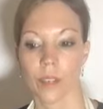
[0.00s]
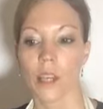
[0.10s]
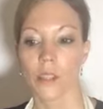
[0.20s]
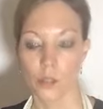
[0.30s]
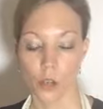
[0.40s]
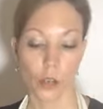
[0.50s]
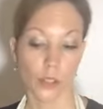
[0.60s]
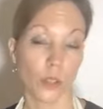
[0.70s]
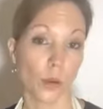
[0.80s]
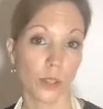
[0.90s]
Strong.
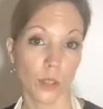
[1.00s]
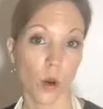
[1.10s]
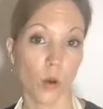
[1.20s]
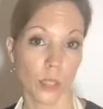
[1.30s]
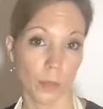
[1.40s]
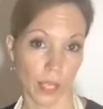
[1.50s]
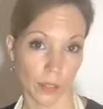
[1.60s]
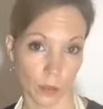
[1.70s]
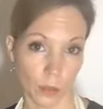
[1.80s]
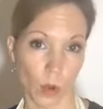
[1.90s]
So is the holy
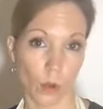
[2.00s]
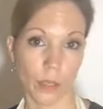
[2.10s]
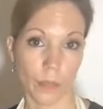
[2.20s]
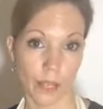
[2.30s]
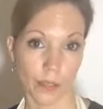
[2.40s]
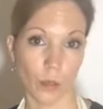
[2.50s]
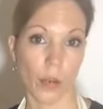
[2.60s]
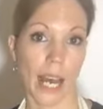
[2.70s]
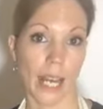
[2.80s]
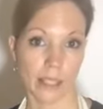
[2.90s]
basil. The holy basil
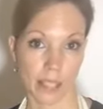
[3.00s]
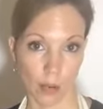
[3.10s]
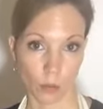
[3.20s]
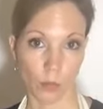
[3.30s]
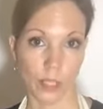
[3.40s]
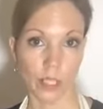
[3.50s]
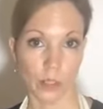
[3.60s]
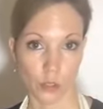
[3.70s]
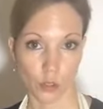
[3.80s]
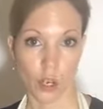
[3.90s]
has that really
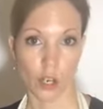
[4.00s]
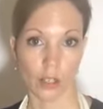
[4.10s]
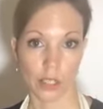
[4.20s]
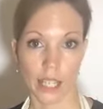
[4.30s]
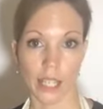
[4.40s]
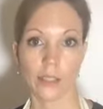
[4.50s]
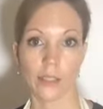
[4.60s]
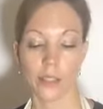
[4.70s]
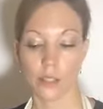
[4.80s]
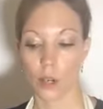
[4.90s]
strong
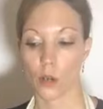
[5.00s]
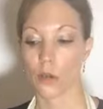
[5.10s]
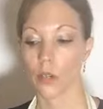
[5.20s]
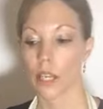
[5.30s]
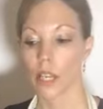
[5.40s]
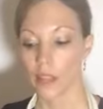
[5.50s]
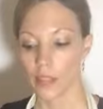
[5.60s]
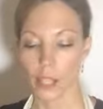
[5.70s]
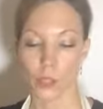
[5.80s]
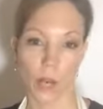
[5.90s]
taste. So
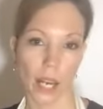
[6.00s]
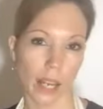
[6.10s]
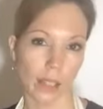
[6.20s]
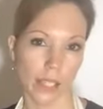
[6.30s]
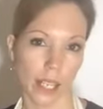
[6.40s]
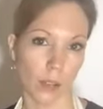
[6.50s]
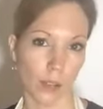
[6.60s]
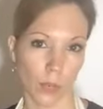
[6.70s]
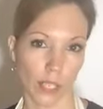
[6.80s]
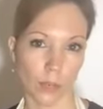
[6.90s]
that's why I said on the
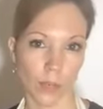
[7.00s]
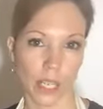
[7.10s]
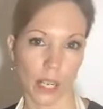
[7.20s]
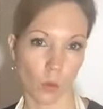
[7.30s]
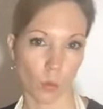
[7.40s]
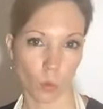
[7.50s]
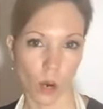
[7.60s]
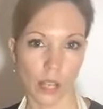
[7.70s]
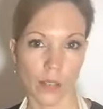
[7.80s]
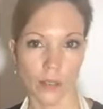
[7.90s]
recipe kind of
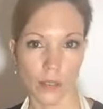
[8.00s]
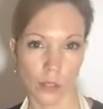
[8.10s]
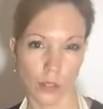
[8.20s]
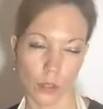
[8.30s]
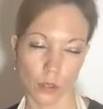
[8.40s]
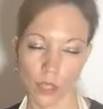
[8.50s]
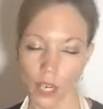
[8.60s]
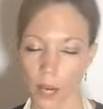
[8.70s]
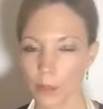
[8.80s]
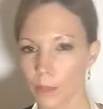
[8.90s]
one to two
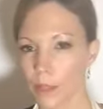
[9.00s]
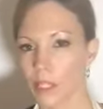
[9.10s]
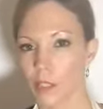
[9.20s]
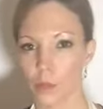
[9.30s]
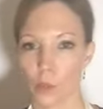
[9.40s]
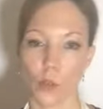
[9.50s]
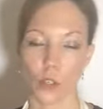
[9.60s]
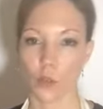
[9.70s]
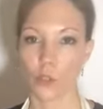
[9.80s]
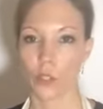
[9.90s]
cups because if you were
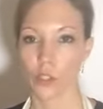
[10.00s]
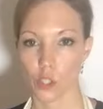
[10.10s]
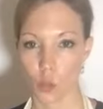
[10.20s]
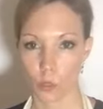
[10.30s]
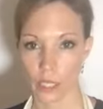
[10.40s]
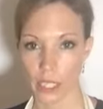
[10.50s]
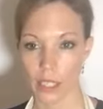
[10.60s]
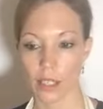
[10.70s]
using solely